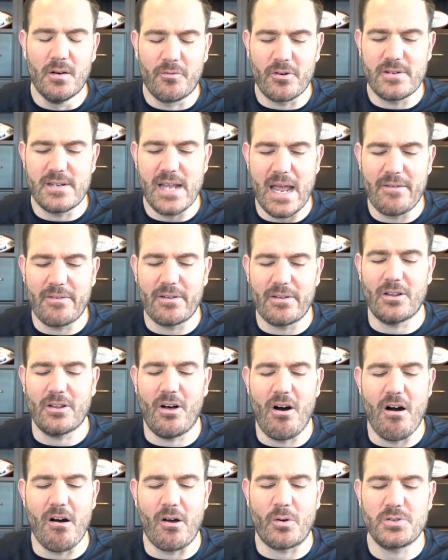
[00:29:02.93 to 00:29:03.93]
for David
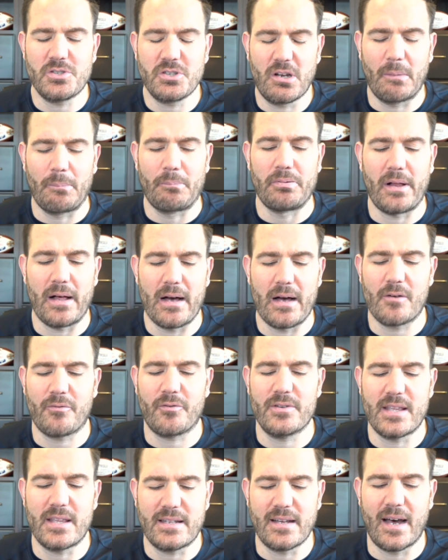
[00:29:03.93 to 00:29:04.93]
Long, Was a good player
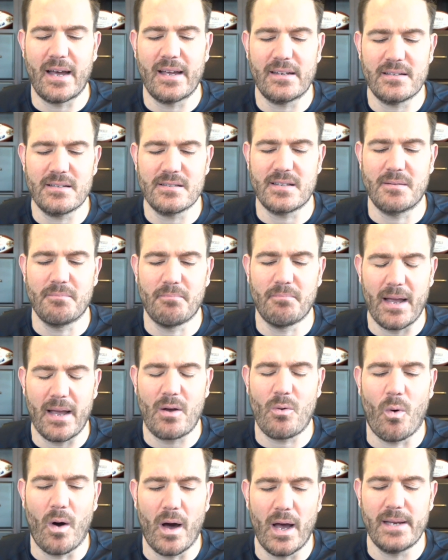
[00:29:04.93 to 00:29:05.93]
for the Titans. And
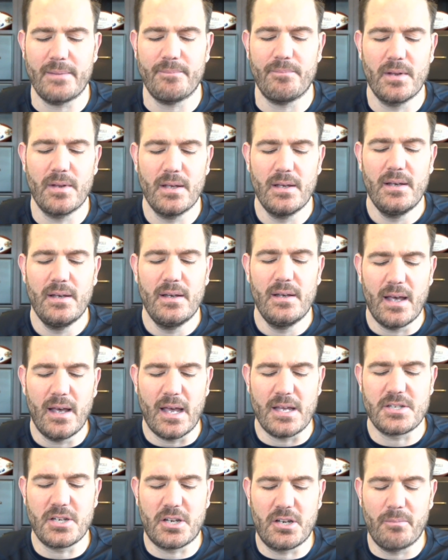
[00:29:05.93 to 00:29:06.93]
Mike White
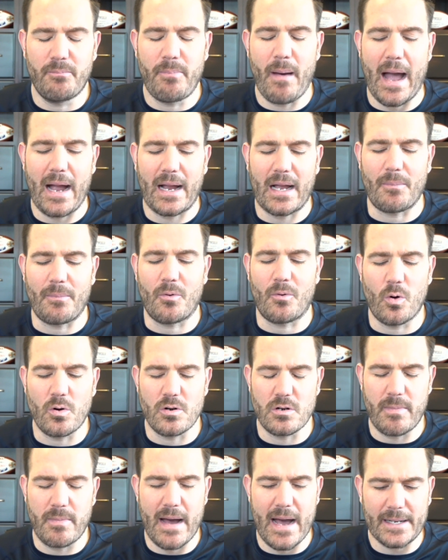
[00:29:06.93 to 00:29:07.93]
is a good backup
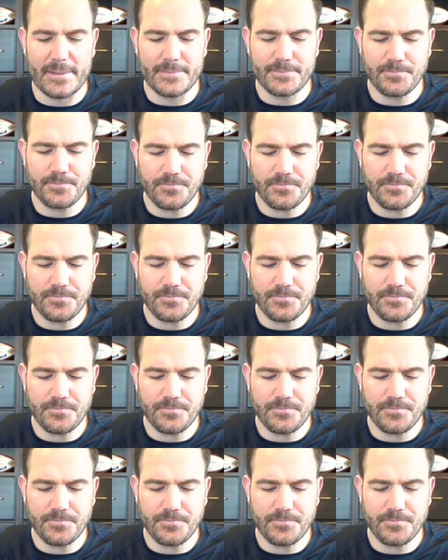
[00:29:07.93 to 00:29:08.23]
quarterback.